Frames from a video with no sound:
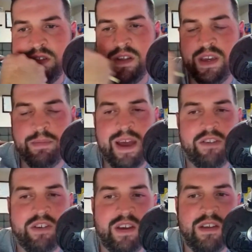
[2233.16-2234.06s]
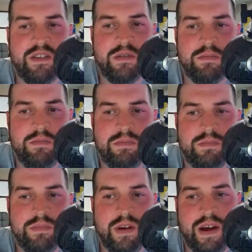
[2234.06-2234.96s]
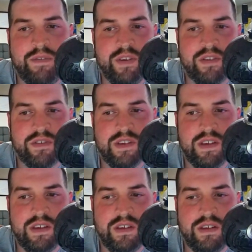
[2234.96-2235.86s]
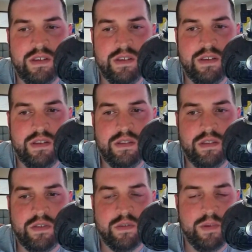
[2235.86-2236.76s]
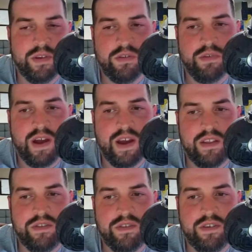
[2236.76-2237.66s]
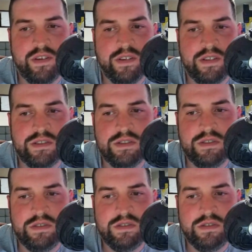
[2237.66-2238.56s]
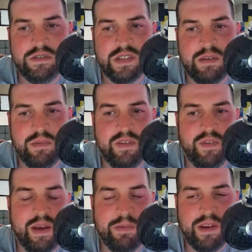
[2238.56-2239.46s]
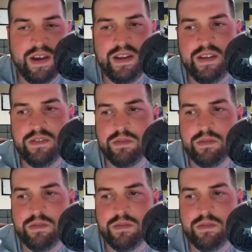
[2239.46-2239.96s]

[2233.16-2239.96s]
Like Magic Kingdom, obviously, there's a million rides. Same, even Epcot has a